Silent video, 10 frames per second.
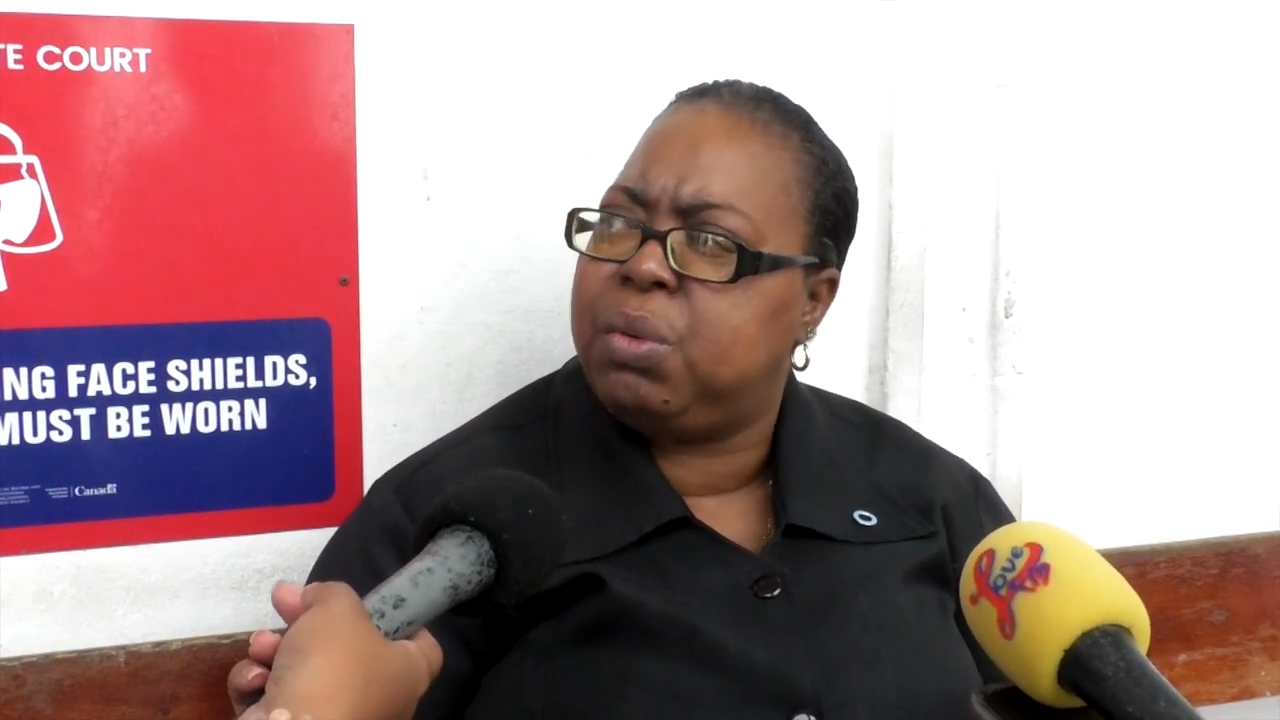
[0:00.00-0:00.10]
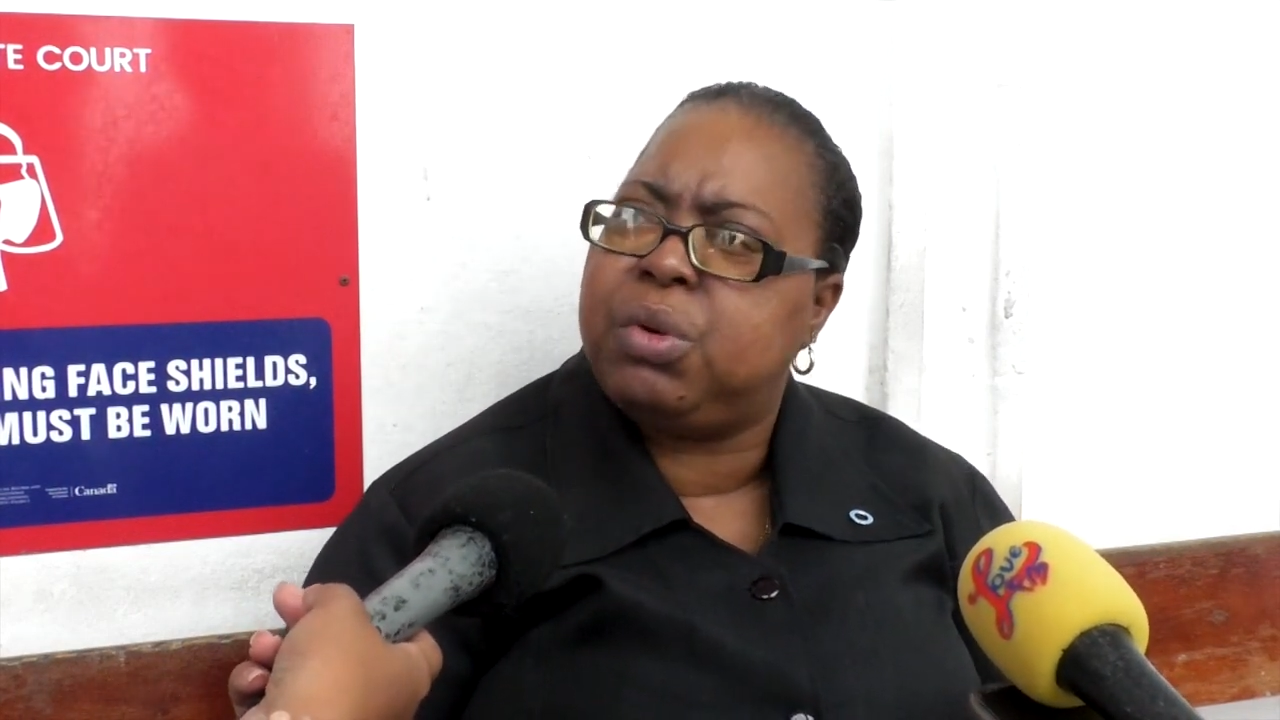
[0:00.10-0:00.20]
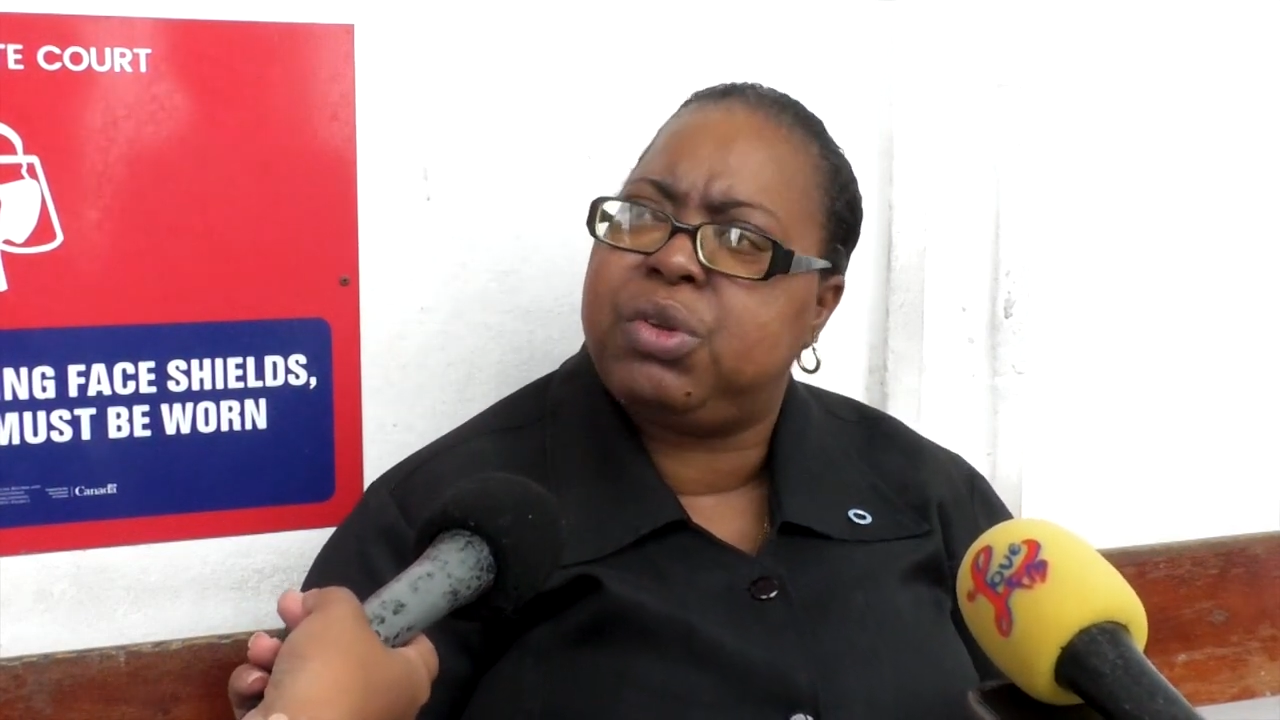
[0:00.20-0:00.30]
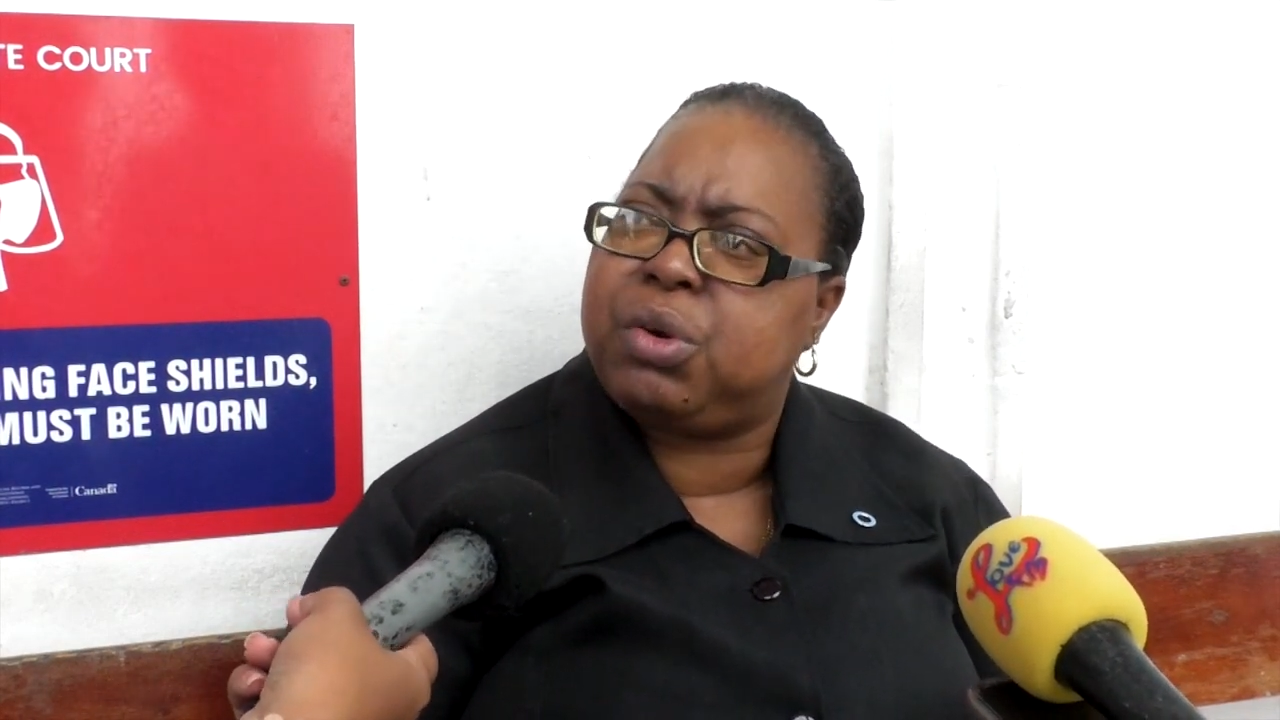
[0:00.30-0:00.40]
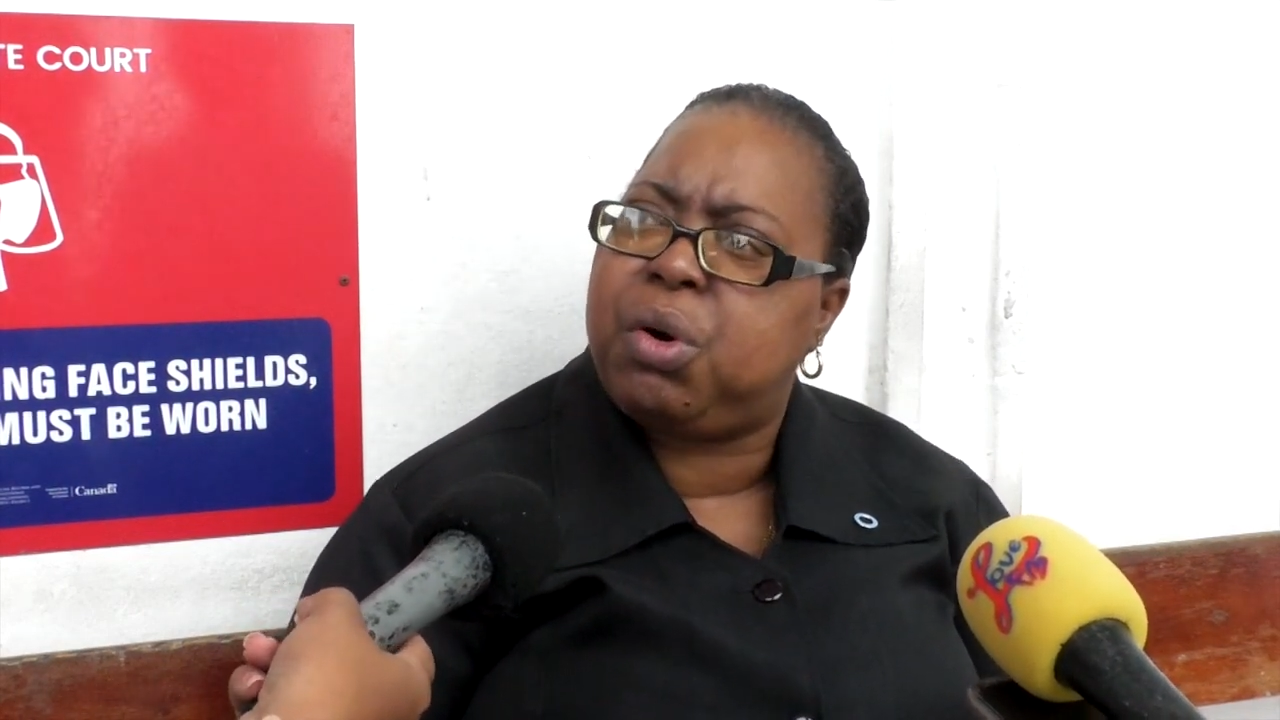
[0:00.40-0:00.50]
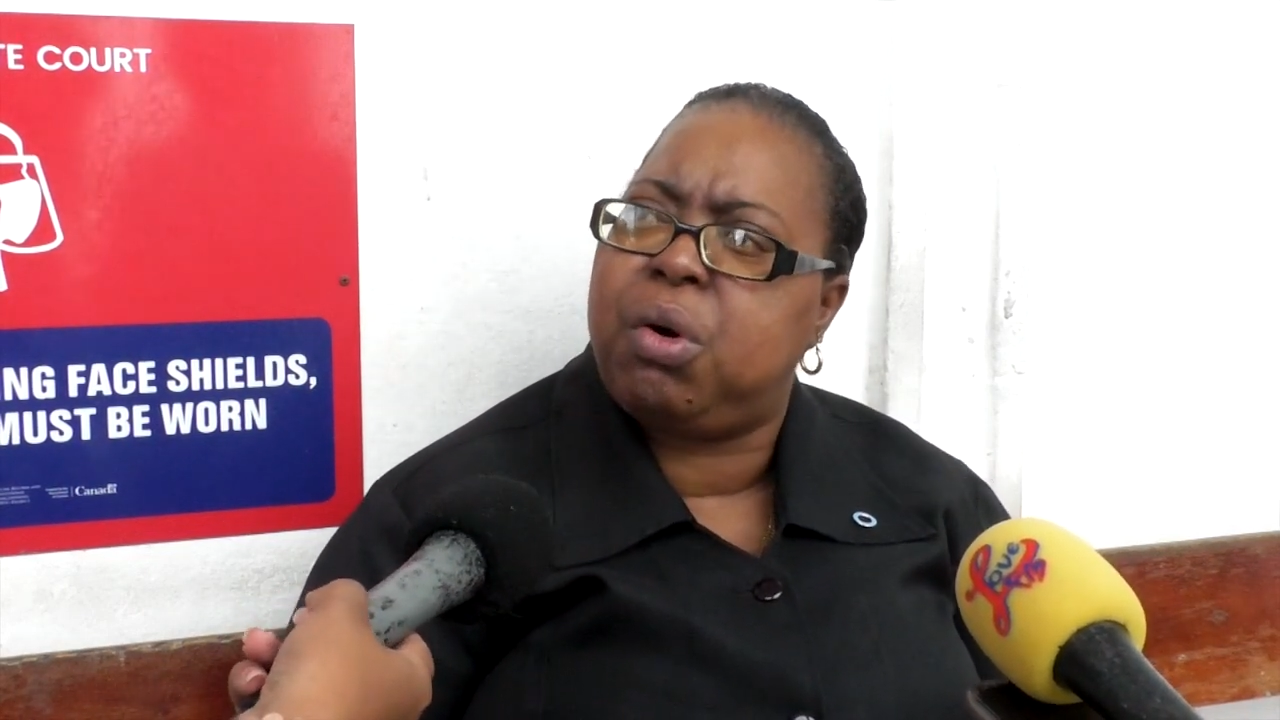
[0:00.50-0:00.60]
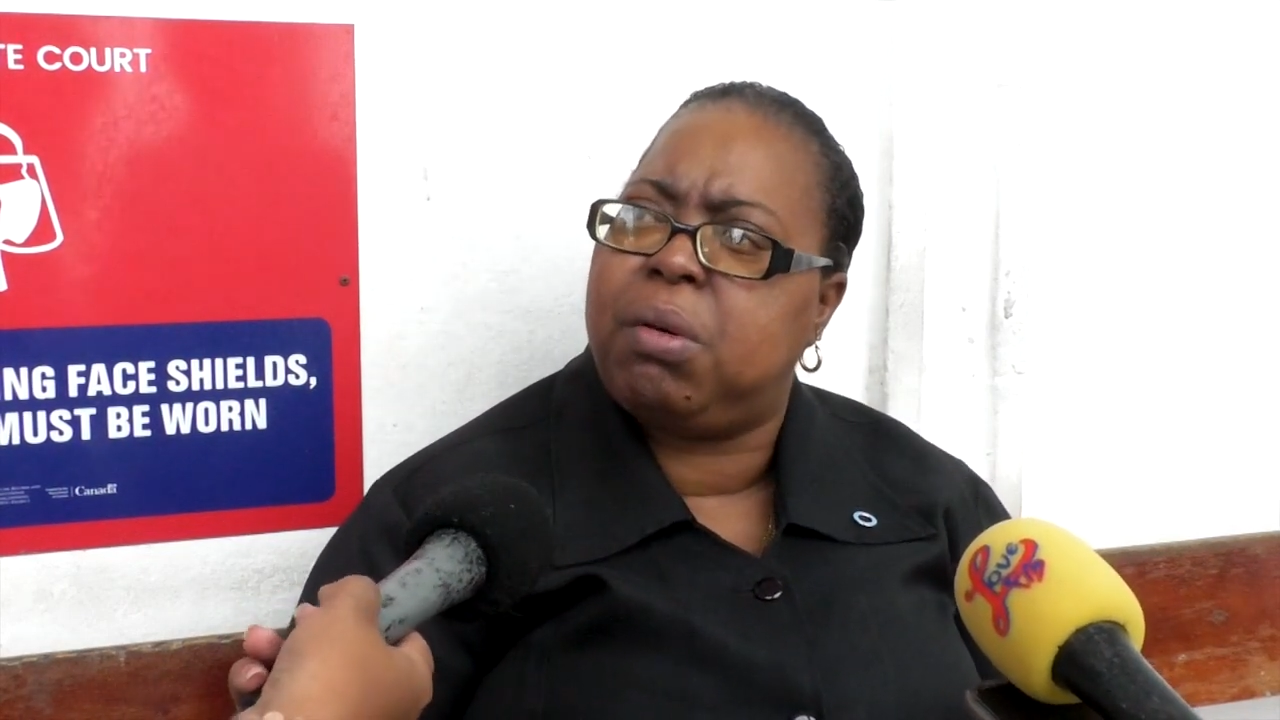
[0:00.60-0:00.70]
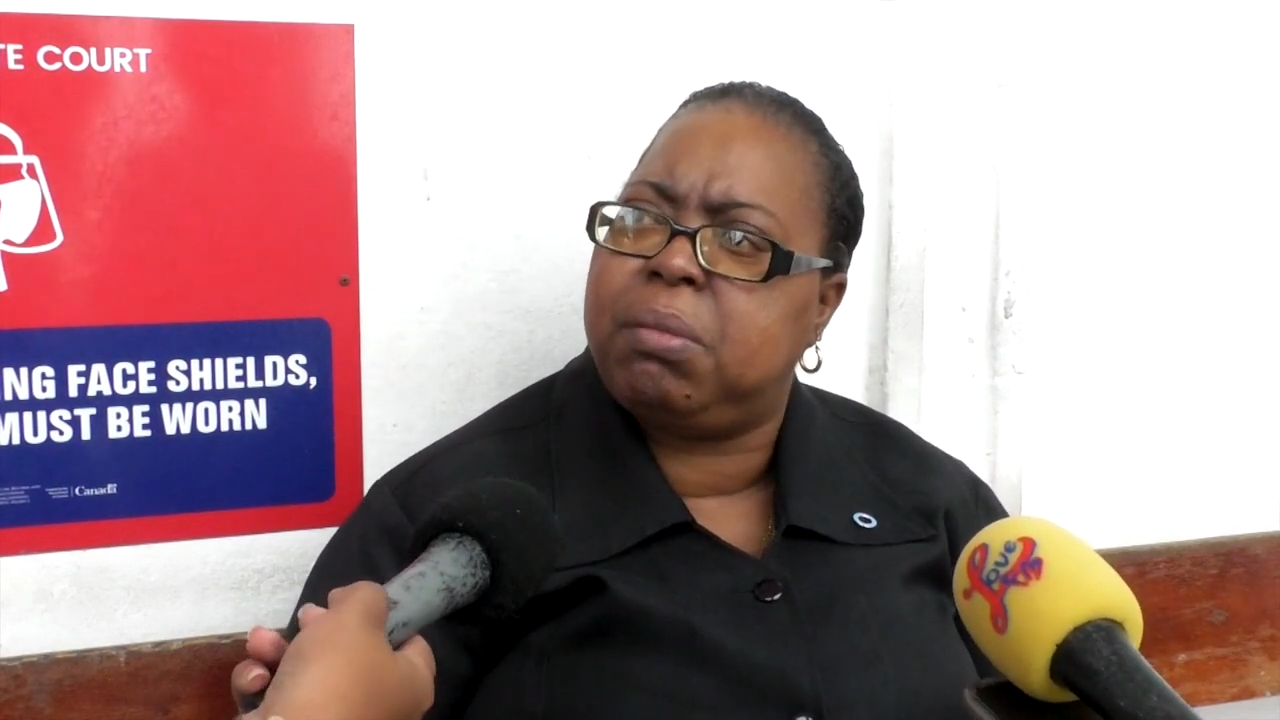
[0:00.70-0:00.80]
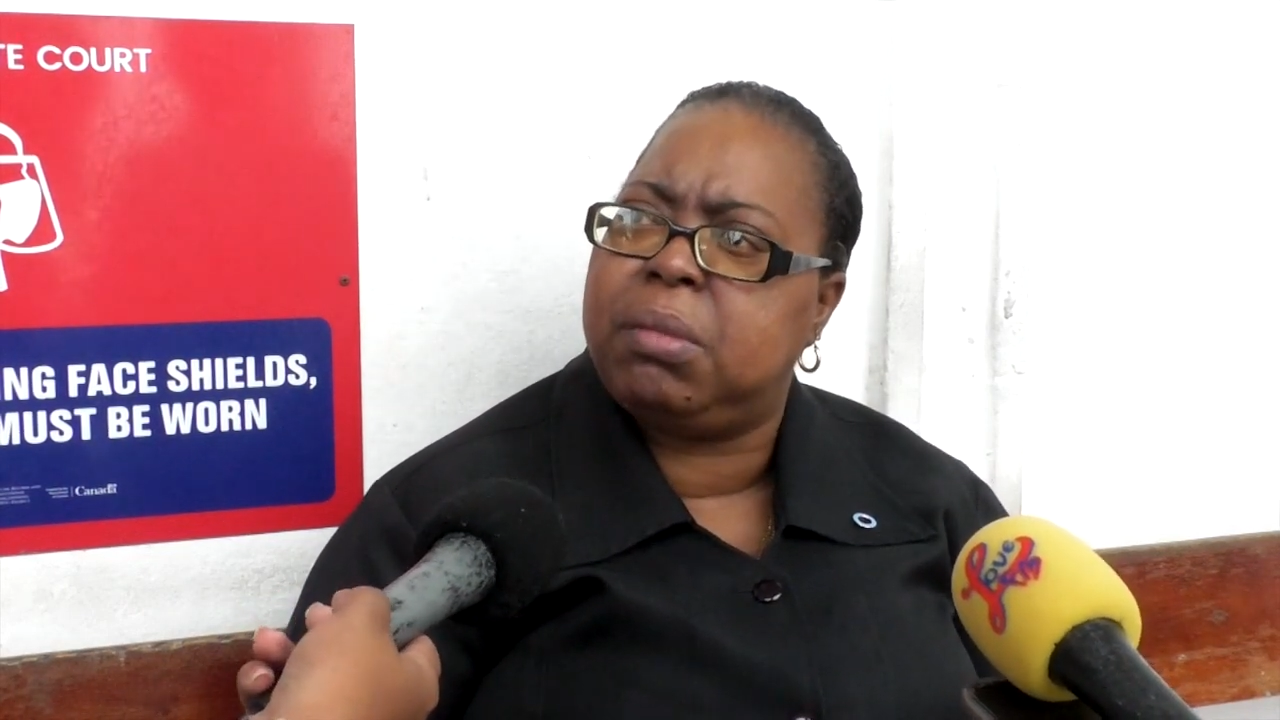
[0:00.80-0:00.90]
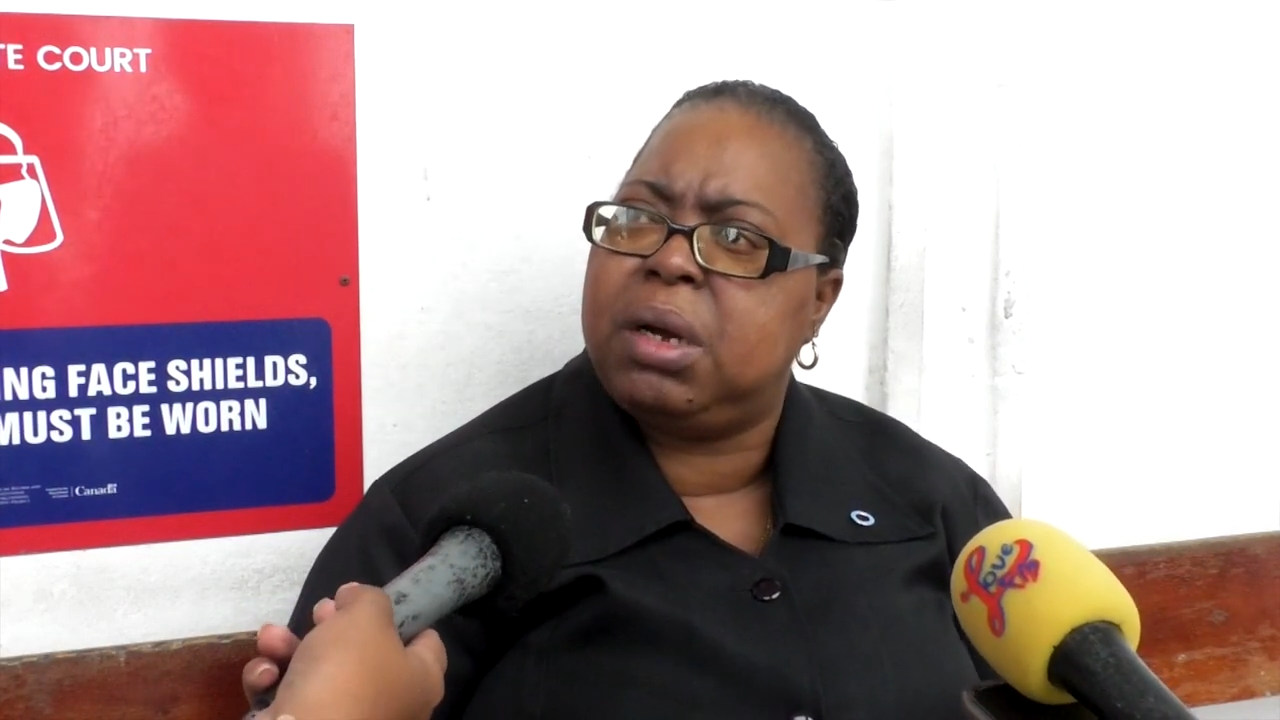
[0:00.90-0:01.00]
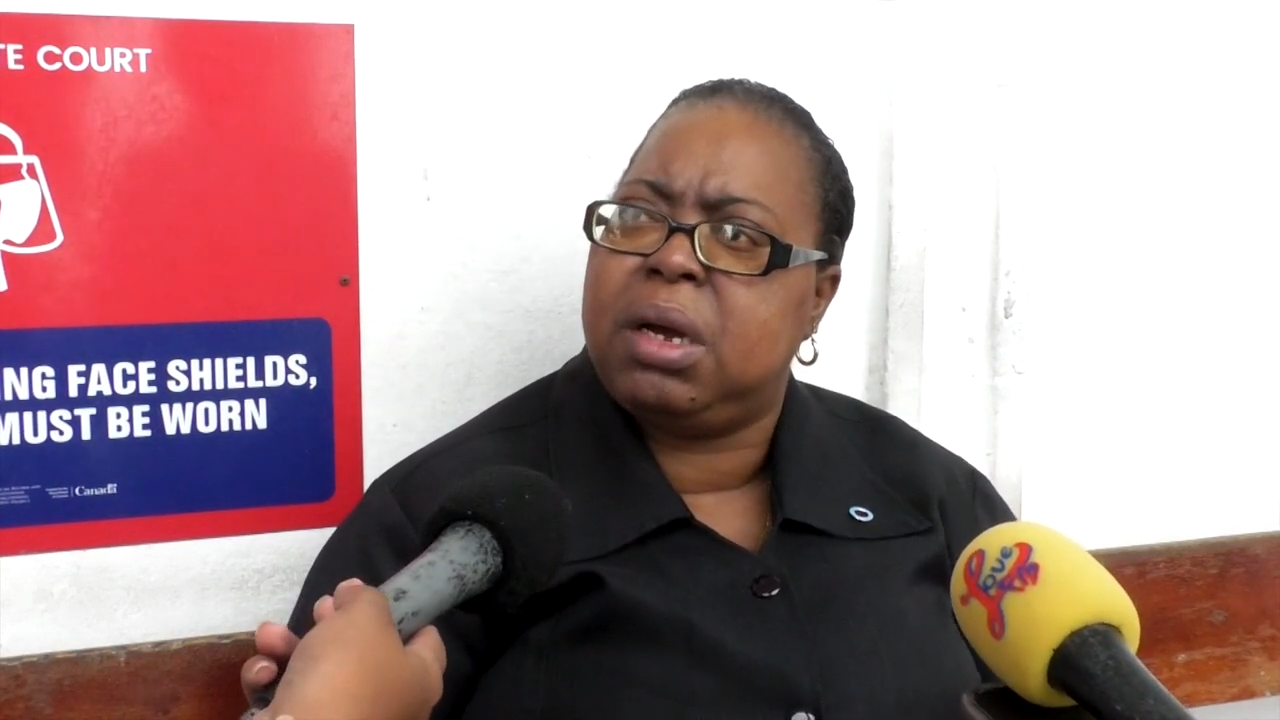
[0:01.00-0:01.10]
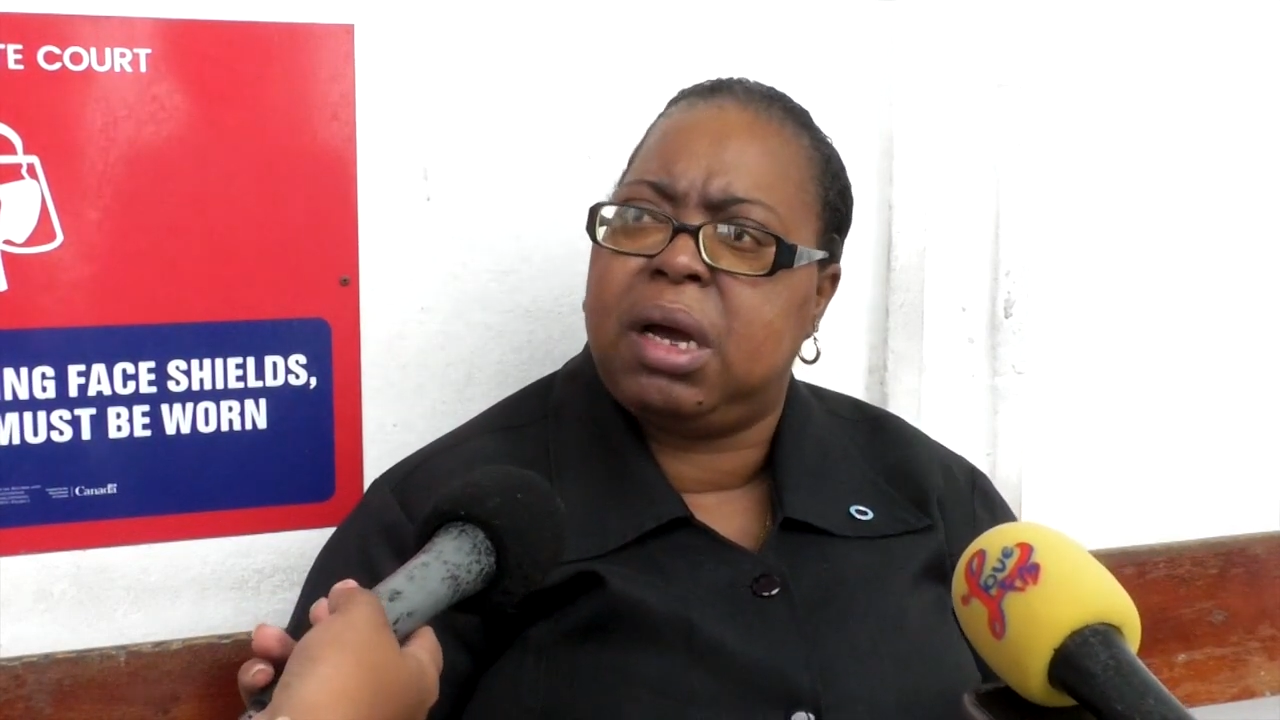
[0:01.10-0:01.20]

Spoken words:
was to come